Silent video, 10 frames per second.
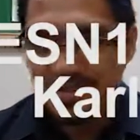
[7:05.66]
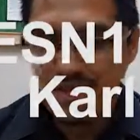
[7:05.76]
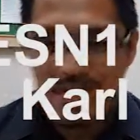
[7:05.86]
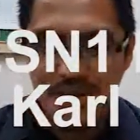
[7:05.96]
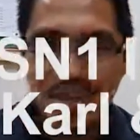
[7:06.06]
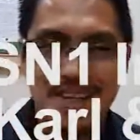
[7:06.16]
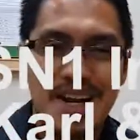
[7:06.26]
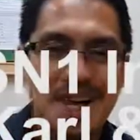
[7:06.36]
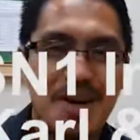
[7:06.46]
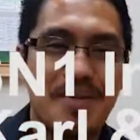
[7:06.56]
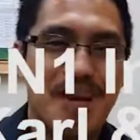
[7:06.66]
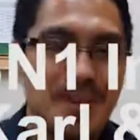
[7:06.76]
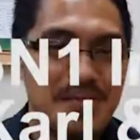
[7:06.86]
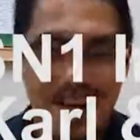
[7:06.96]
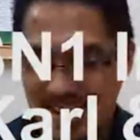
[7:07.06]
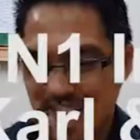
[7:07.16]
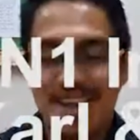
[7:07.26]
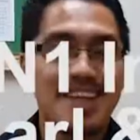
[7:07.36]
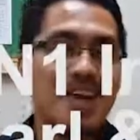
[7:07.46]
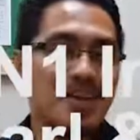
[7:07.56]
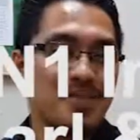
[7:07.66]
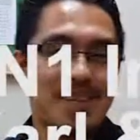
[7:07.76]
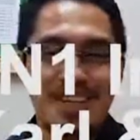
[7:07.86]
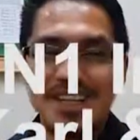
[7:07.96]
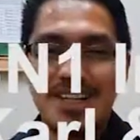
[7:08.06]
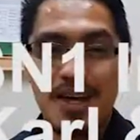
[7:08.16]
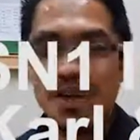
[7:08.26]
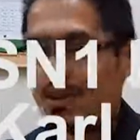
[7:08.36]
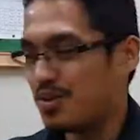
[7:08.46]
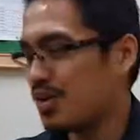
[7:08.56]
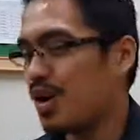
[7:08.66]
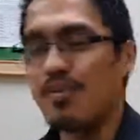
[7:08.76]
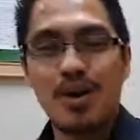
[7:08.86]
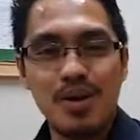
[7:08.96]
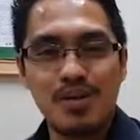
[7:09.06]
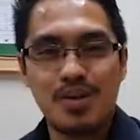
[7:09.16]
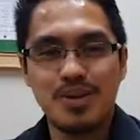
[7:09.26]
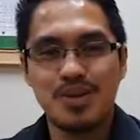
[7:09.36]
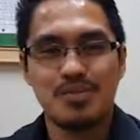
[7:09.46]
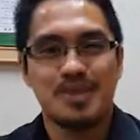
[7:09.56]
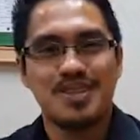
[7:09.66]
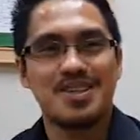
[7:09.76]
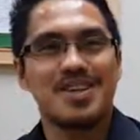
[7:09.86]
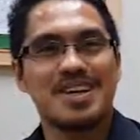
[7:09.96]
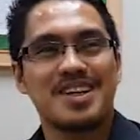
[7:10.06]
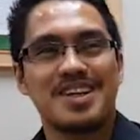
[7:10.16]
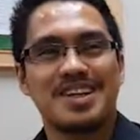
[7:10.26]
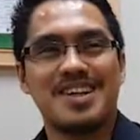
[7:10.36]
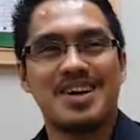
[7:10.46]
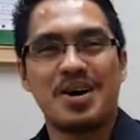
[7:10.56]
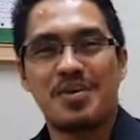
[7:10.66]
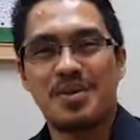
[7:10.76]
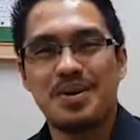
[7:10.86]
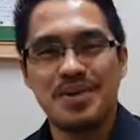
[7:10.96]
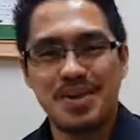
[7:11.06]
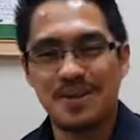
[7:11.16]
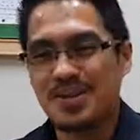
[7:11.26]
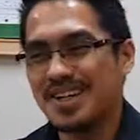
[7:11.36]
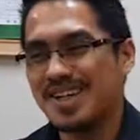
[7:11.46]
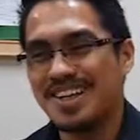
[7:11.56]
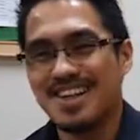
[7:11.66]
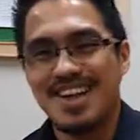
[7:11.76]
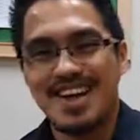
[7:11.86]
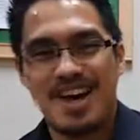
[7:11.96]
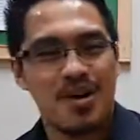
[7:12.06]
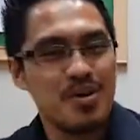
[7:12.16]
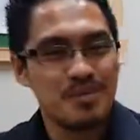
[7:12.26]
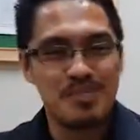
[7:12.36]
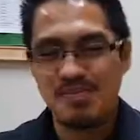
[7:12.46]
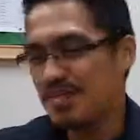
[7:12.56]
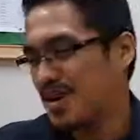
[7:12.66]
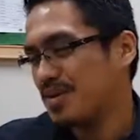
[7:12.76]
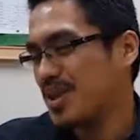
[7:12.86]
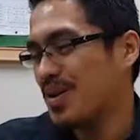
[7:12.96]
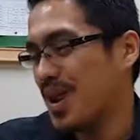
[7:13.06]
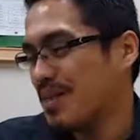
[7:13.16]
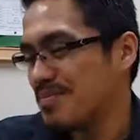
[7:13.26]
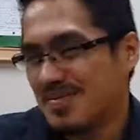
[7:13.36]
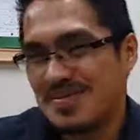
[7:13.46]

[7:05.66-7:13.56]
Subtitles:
Wow, talaga may ano pa. Thank you for this. Thank you, Coffee Co, for sponsoring the coffee for the morning. I hope my video helped.